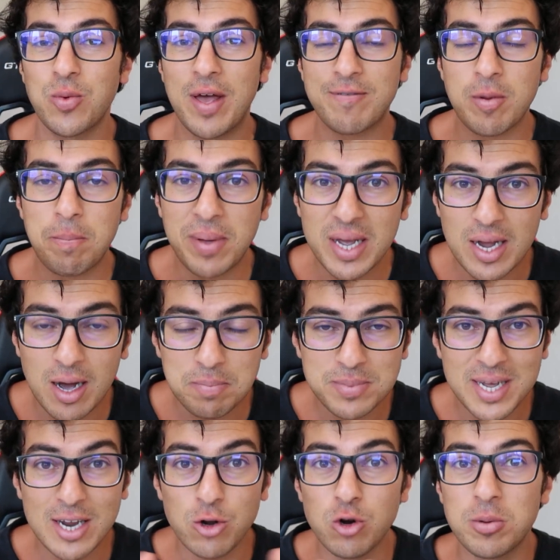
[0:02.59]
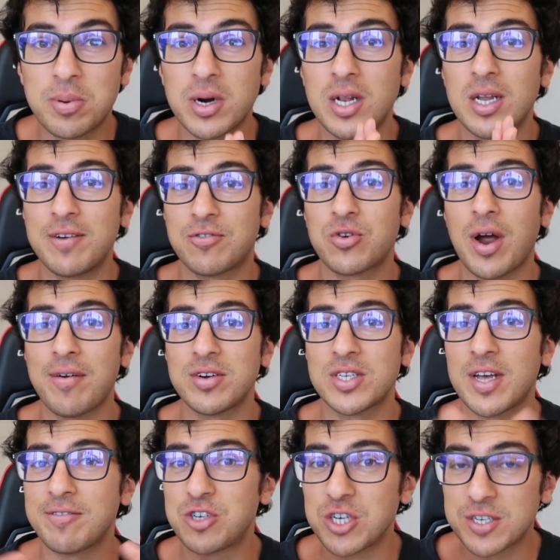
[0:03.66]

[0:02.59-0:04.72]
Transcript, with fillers: We have a big update. Uber and Lyft drivers have